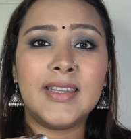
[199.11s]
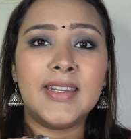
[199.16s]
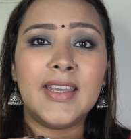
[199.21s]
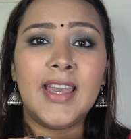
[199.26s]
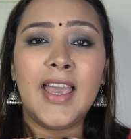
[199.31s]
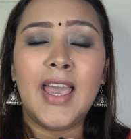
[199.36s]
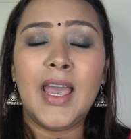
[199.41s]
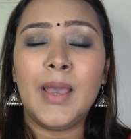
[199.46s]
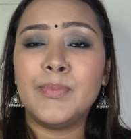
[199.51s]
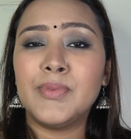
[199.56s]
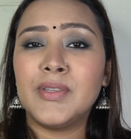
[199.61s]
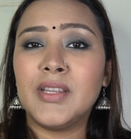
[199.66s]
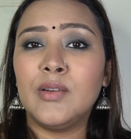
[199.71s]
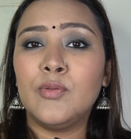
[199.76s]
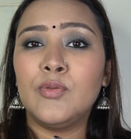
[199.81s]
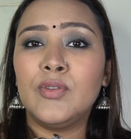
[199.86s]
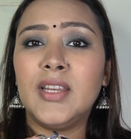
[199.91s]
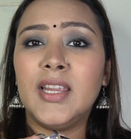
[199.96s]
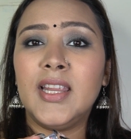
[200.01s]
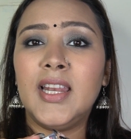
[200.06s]
and I
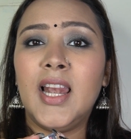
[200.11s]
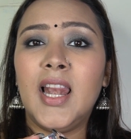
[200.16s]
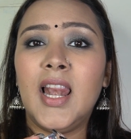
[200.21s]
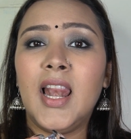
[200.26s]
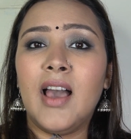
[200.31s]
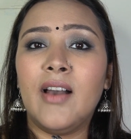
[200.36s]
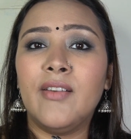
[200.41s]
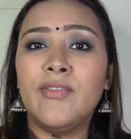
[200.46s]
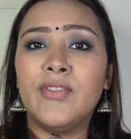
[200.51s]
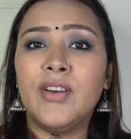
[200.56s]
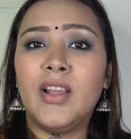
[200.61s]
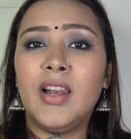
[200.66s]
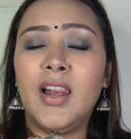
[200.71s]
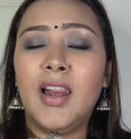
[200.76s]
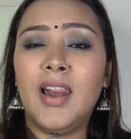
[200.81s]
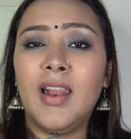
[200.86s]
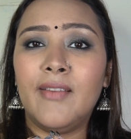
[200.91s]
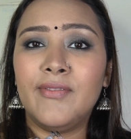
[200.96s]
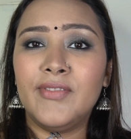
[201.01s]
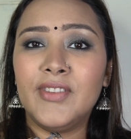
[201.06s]
absolutely
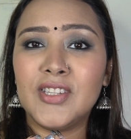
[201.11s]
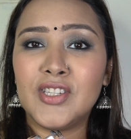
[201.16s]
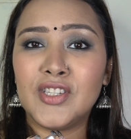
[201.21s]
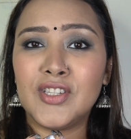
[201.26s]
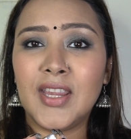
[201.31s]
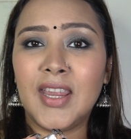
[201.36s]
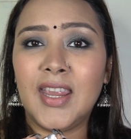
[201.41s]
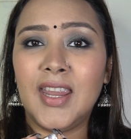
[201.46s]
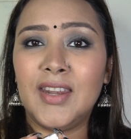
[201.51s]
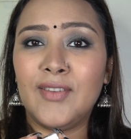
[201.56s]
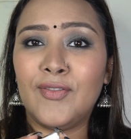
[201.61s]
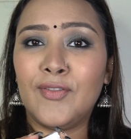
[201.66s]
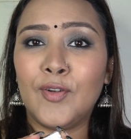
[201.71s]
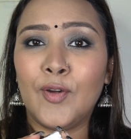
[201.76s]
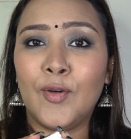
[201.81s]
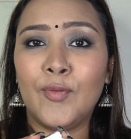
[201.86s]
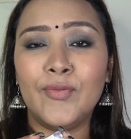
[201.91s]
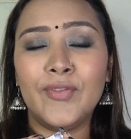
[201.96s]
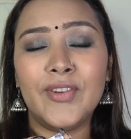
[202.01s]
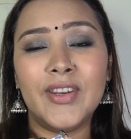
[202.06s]
love this shade
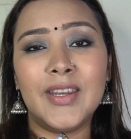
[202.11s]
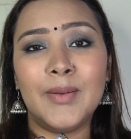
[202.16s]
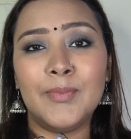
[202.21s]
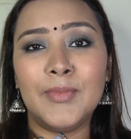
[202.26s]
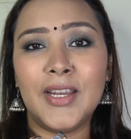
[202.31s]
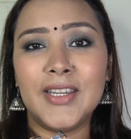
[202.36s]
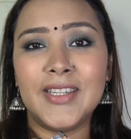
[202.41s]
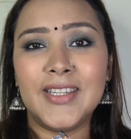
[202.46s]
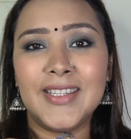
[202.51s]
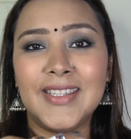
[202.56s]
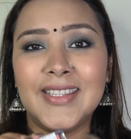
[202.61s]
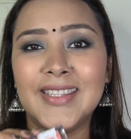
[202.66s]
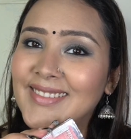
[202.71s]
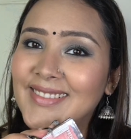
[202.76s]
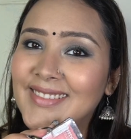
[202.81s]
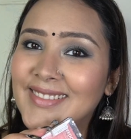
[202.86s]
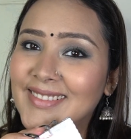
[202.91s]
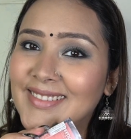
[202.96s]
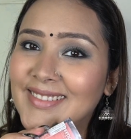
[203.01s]
from Freedom London.